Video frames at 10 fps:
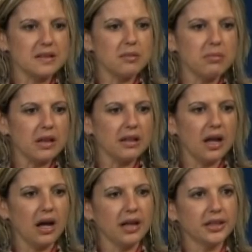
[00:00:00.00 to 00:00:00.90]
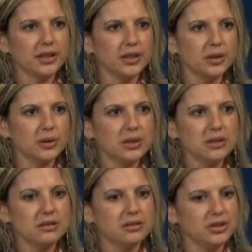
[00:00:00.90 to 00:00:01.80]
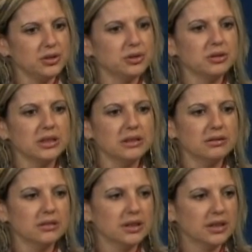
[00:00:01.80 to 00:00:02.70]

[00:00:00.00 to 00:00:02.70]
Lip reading: something that I could go and do and